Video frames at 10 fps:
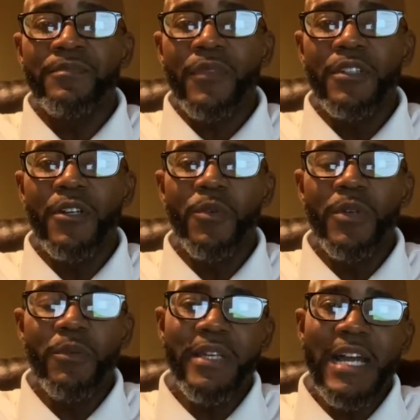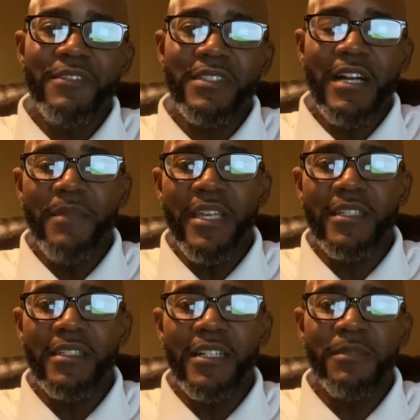We have to stop
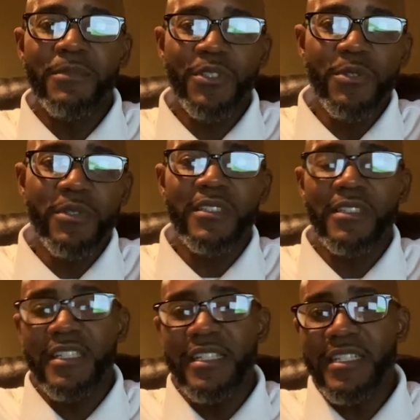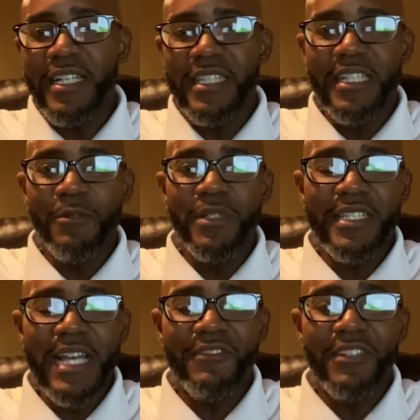making excuses and things like that. We
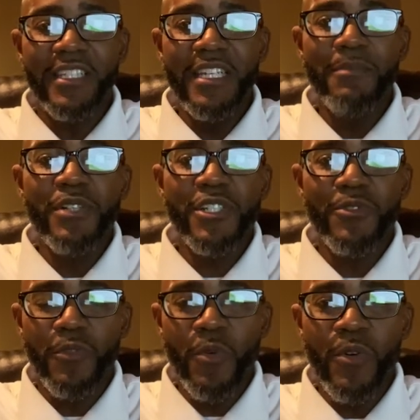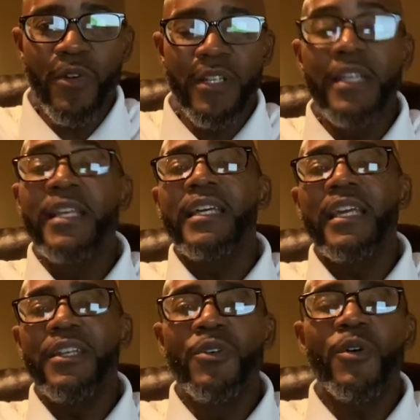just have to keep pushing forward
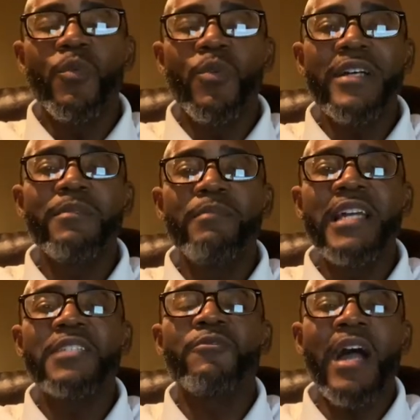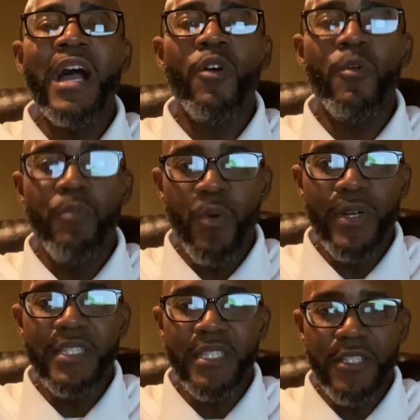and doing what's best for our
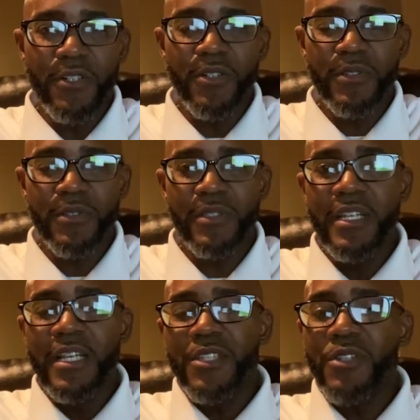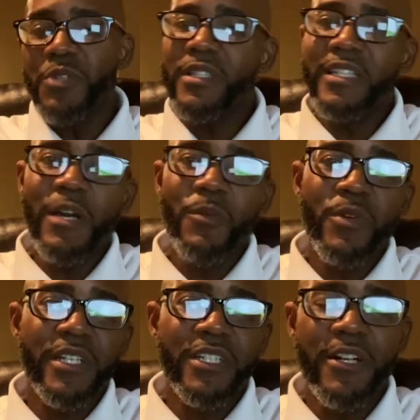boys and girls. So that's one thing I
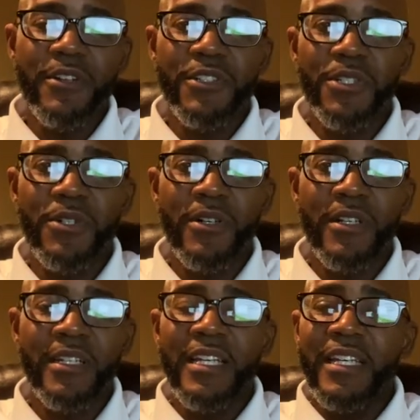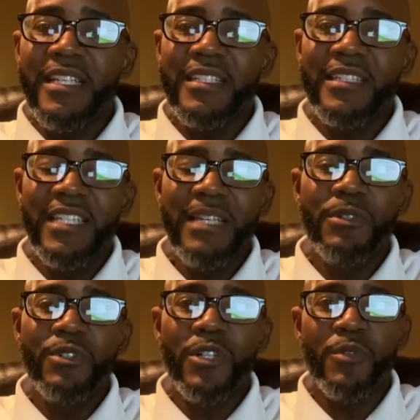want to encourage you on, is to keep
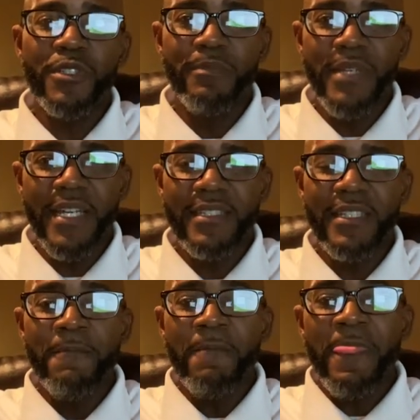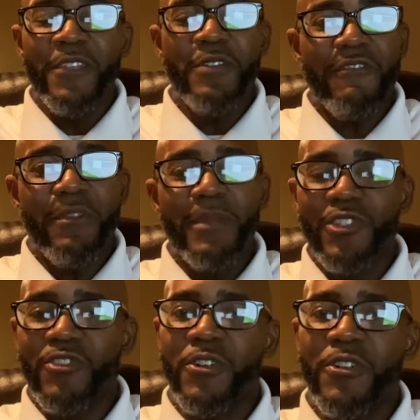doing what's best. You have to be a
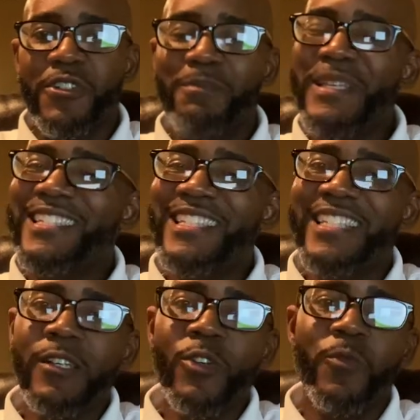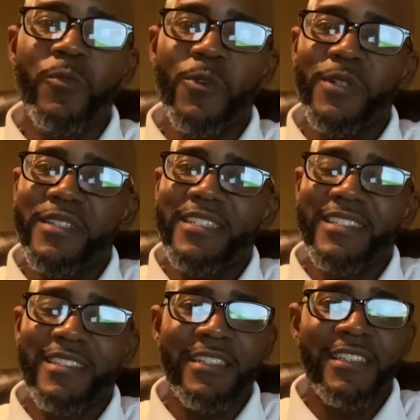surgeon, be skillful with this
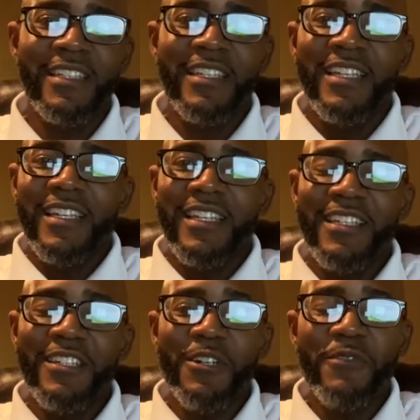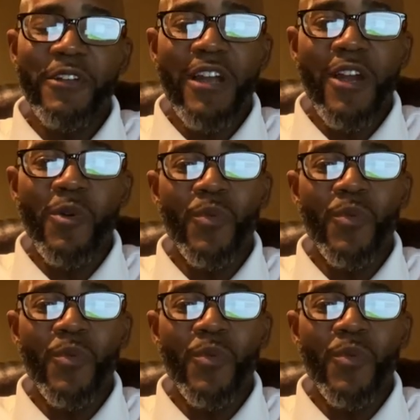thing, and figure out